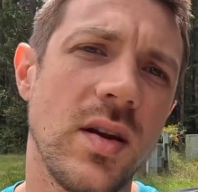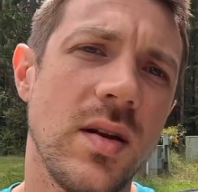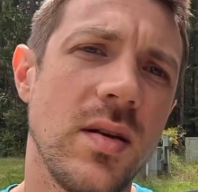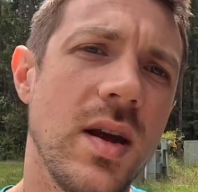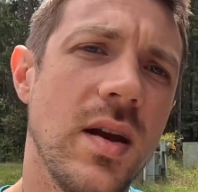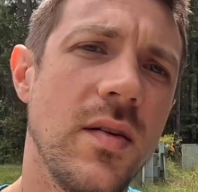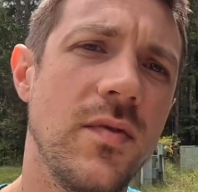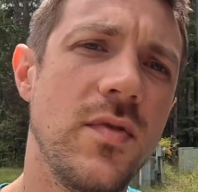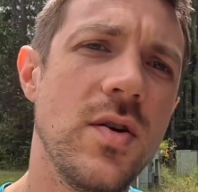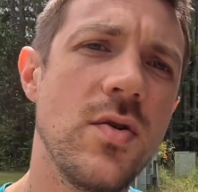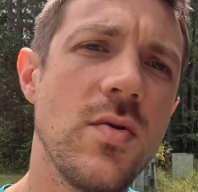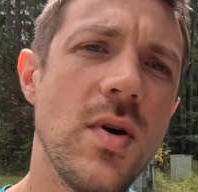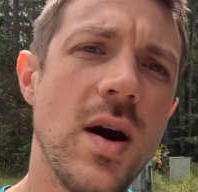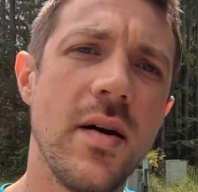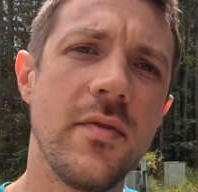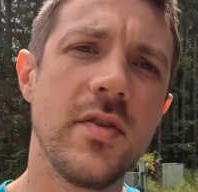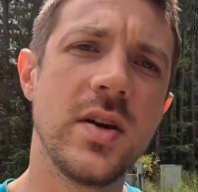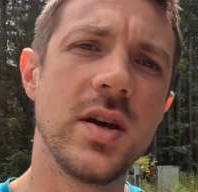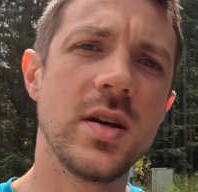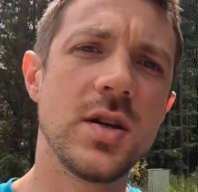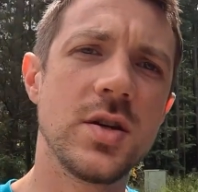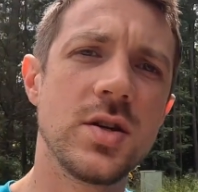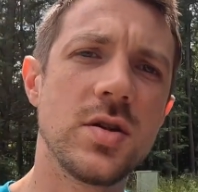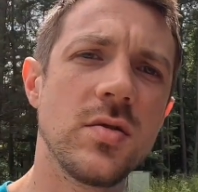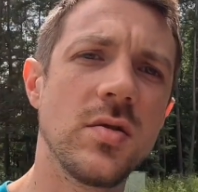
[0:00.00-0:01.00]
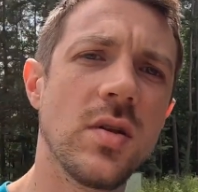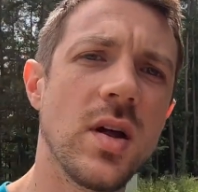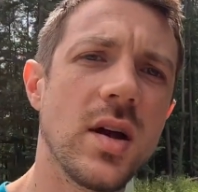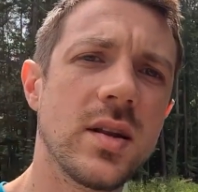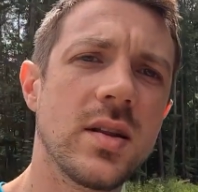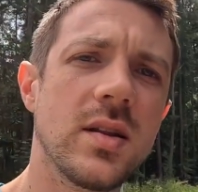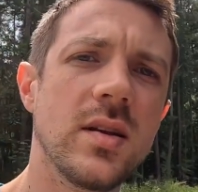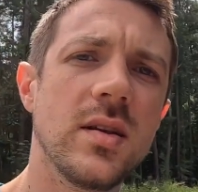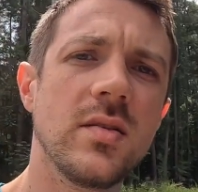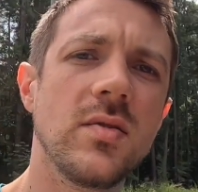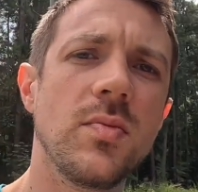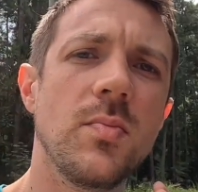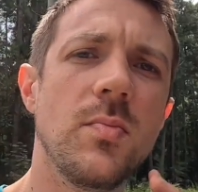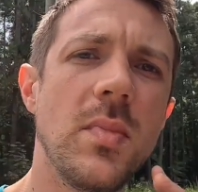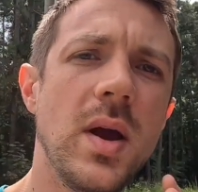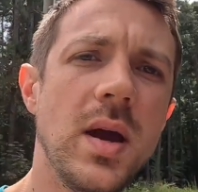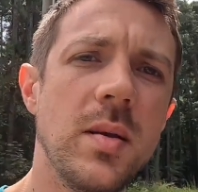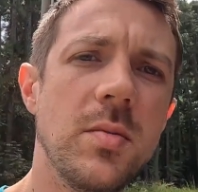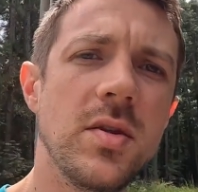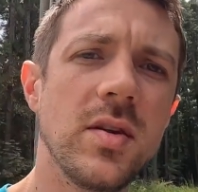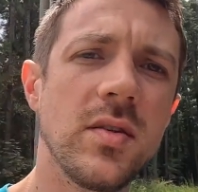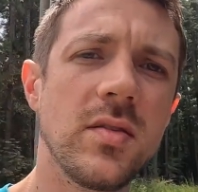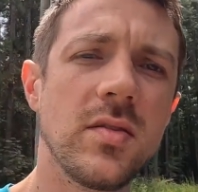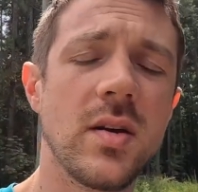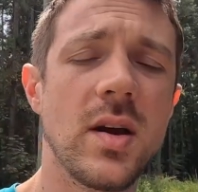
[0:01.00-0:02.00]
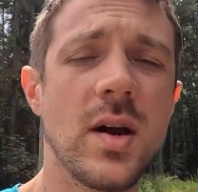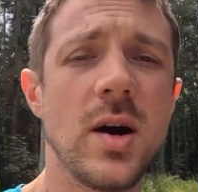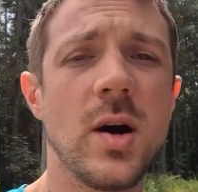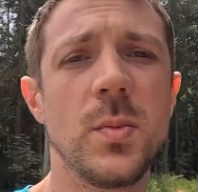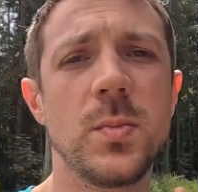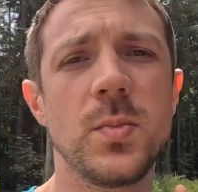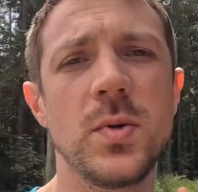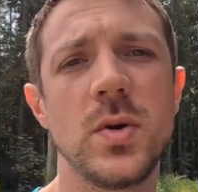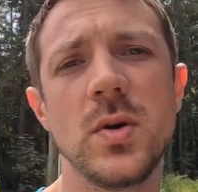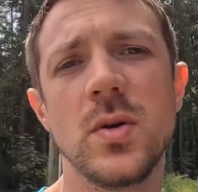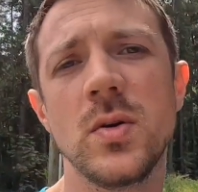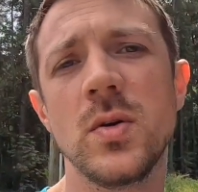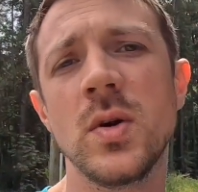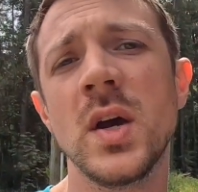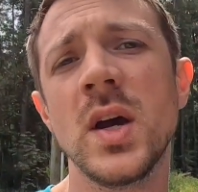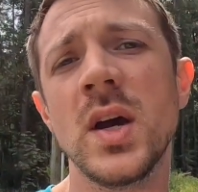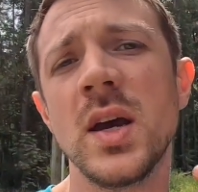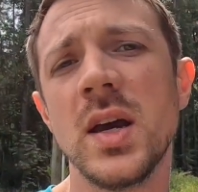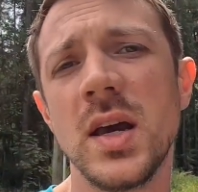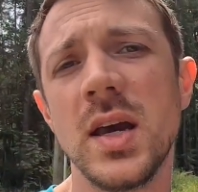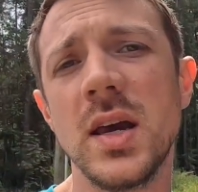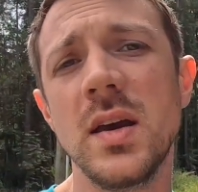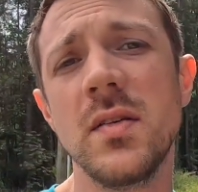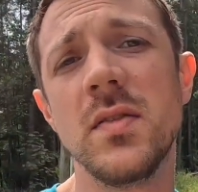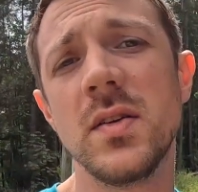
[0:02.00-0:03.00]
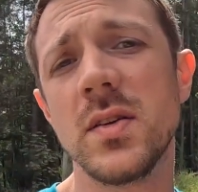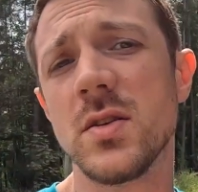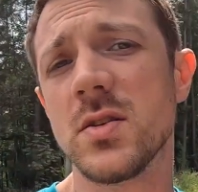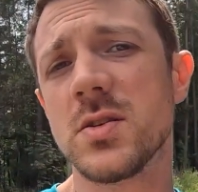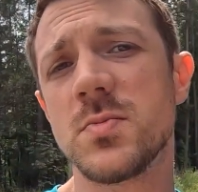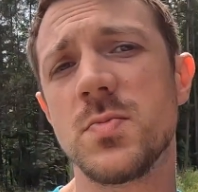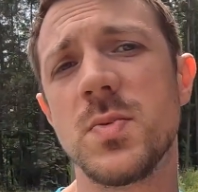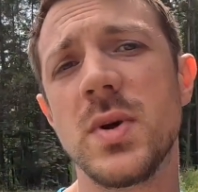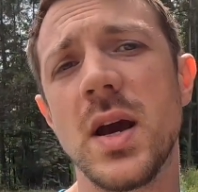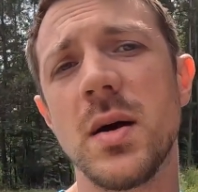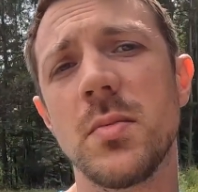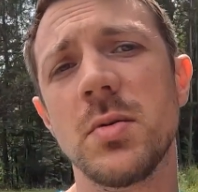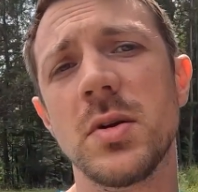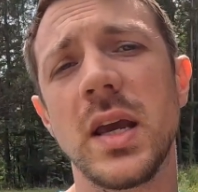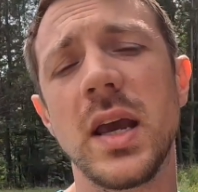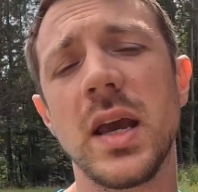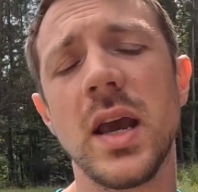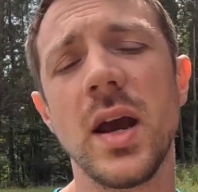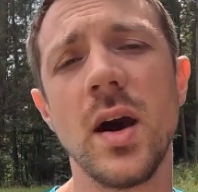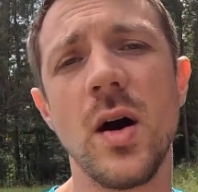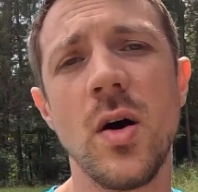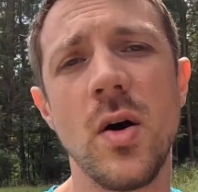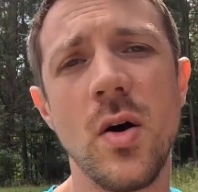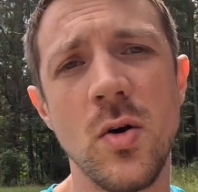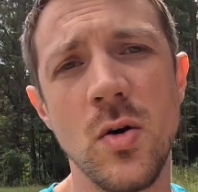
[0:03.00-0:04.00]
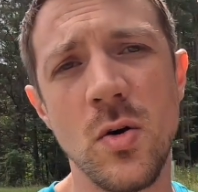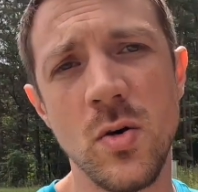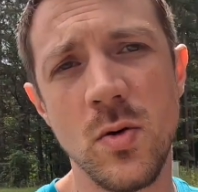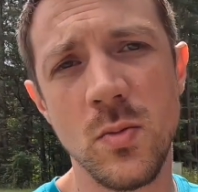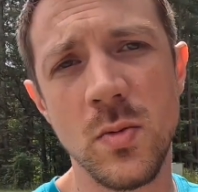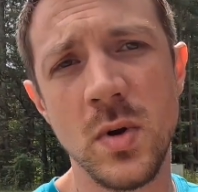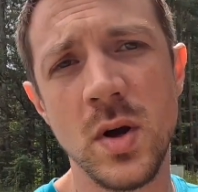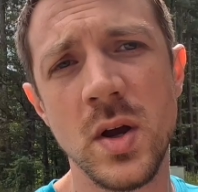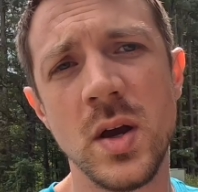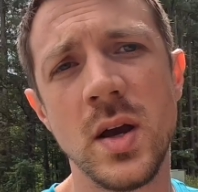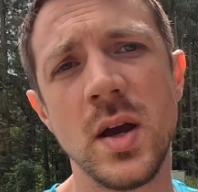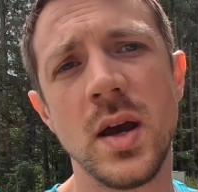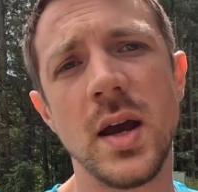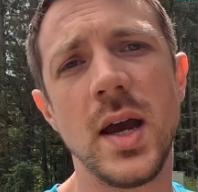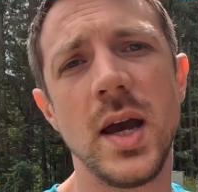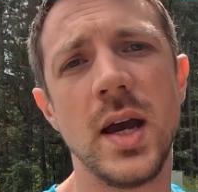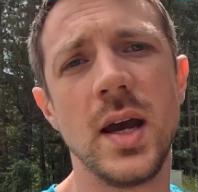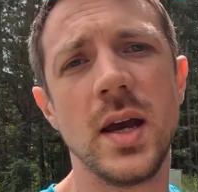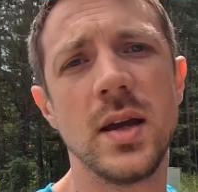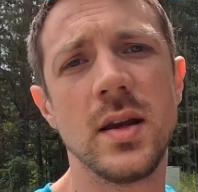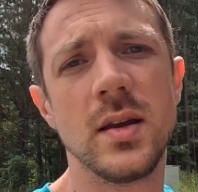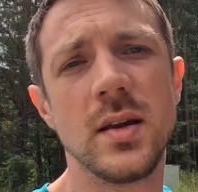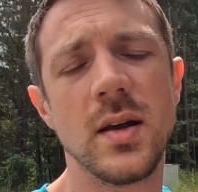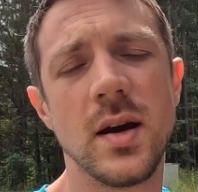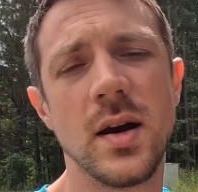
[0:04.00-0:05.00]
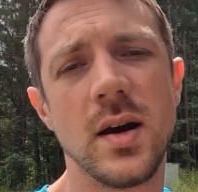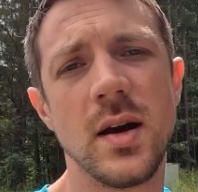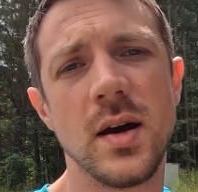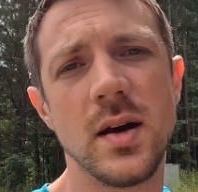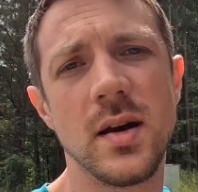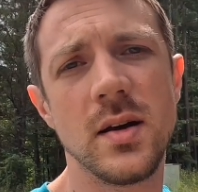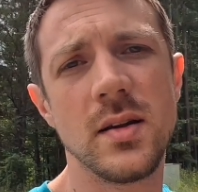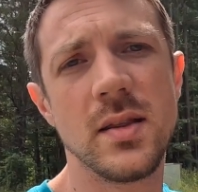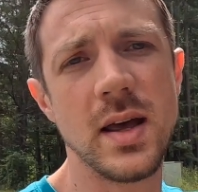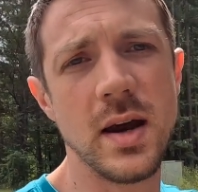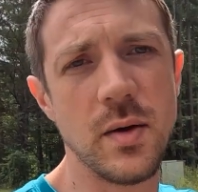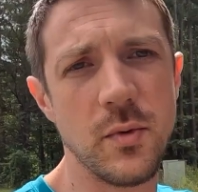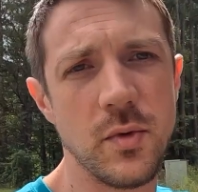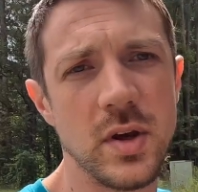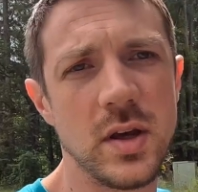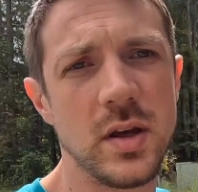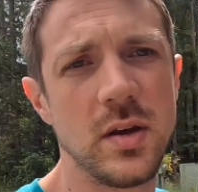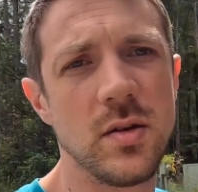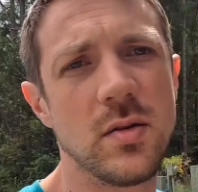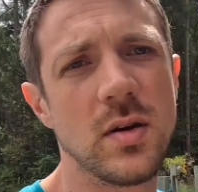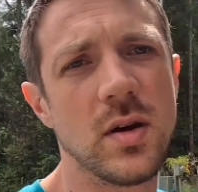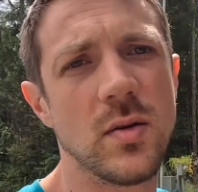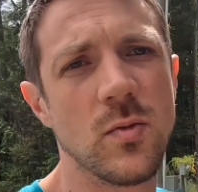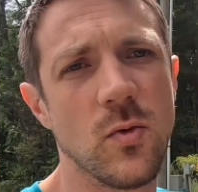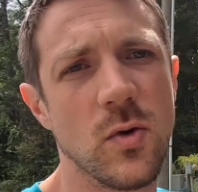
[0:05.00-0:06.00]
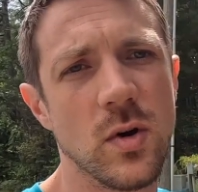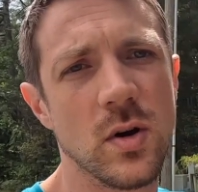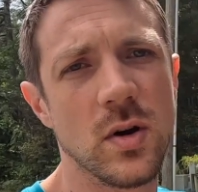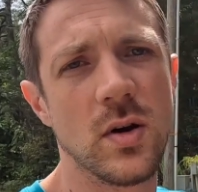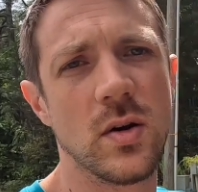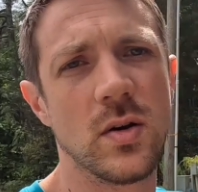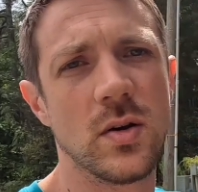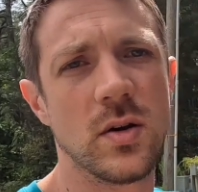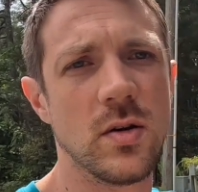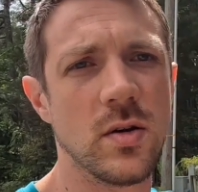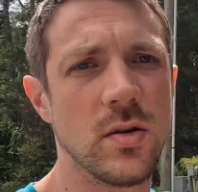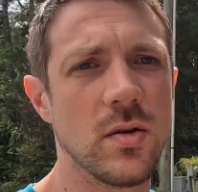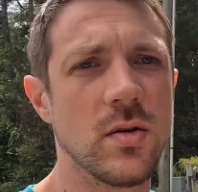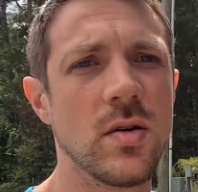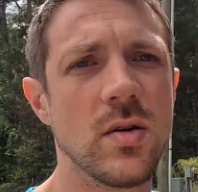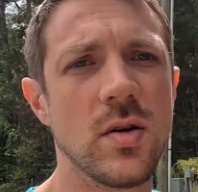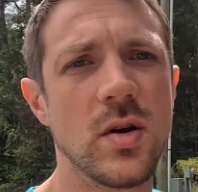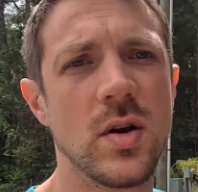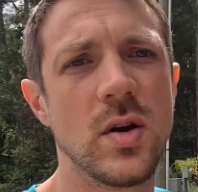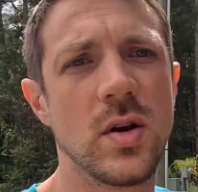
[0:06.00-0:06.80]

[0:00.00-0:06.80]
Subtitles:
And if you have an issue like this, maybe this will help you even just be able to get home, and that way you can work on your